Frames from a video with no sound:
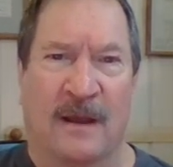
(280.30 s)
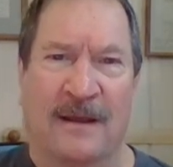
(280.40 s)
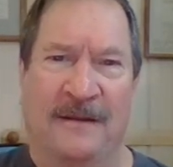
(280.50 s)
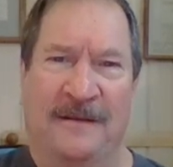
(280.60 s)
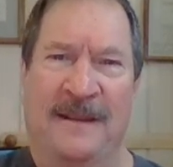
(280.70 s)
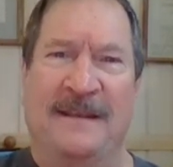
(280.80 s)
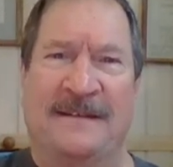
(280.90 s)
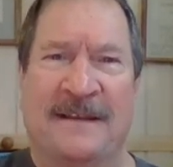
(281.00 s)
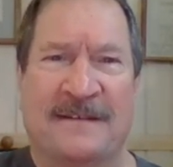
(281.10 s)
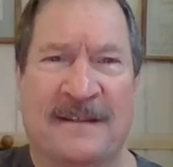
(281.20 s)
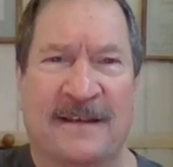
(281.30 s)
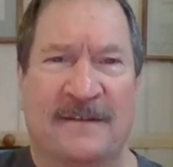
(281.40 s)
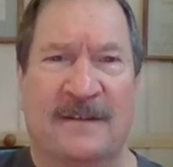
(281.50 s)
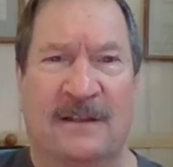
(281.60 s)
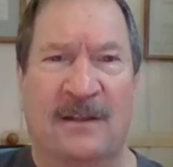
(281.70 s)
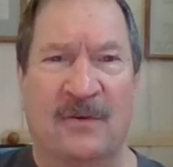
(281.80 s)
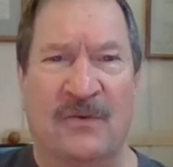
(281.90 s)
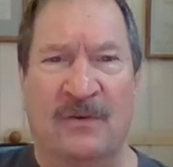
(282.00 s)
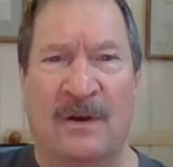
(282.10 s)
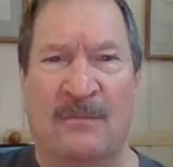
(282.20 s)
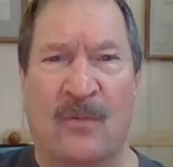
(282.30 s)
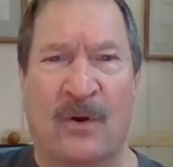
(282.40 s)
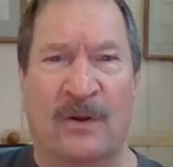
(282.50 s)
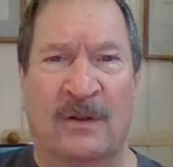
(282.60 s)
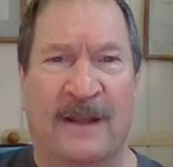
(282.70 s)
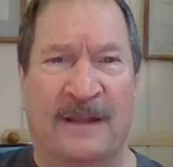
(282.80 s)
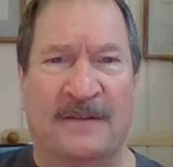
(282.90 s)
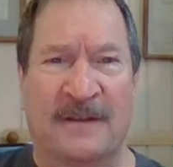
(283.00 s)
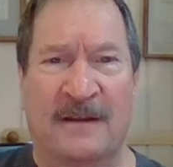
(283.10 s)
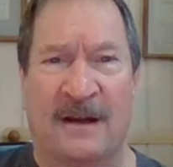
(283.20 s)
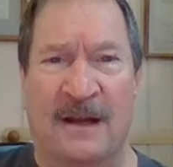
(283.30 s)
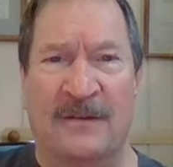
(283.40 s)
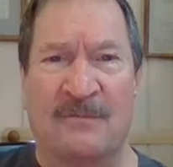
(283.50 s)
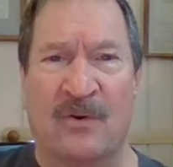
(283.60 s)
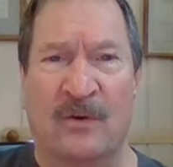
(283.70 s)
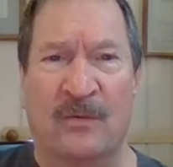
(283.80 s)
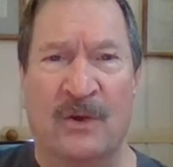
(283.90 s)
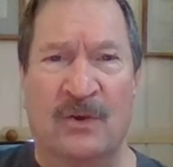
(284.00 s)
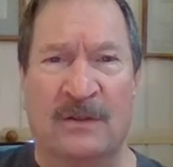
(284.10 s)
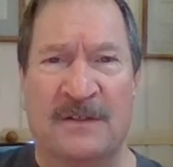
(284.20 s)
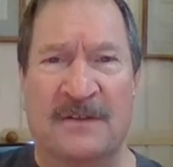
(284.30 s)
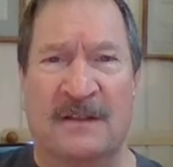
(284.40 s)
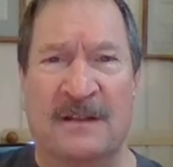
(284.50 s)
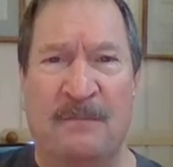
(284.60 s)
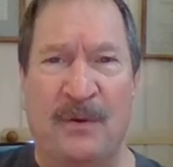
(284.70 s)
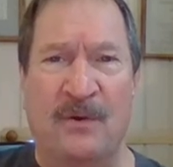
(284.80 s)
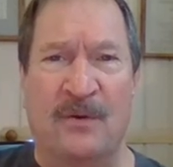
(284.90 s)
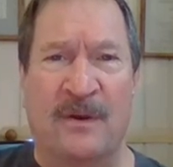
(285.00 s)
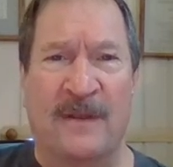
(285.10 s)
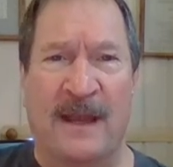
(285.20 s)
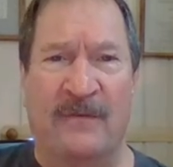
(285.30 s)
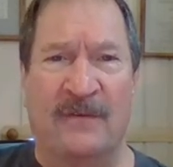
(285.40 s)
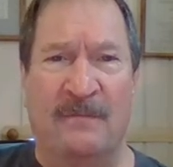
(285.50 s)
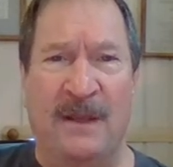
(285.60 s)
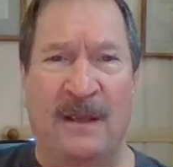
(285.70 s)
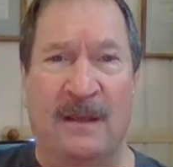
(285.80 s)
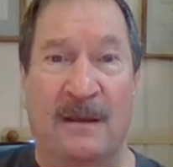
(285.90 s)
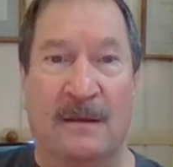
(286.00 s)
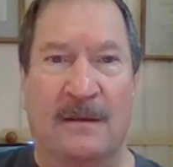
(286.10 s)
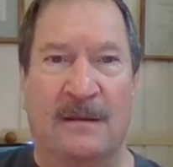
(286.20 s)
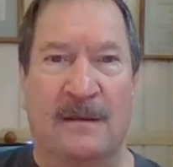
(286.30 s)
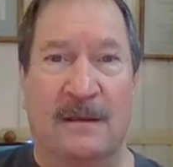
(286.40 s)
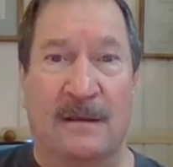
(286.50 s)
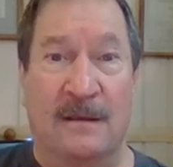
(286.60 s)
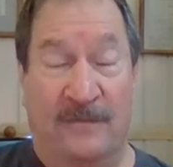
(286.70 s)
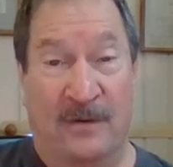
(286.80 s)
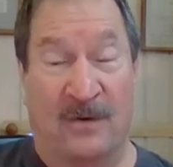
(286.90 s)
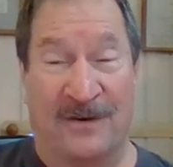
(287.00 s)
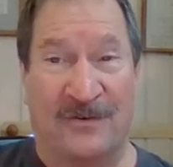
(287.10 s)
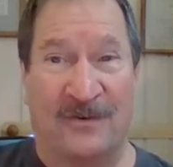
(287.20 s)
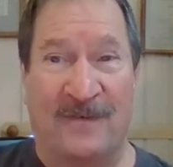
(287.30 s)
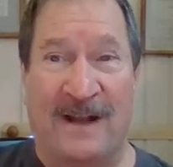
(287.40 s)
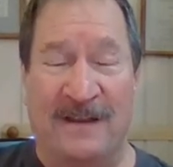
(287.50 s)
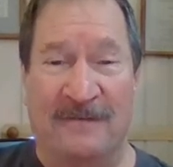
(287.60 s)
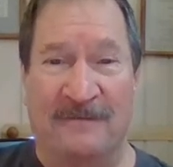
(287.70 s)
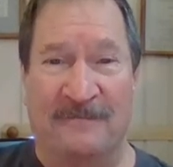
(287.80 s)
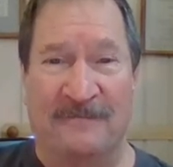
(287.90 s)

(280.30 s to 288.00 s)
And he says this, the closer a mortal gets to God, the more ritualistically pure they have to be if they want to survive.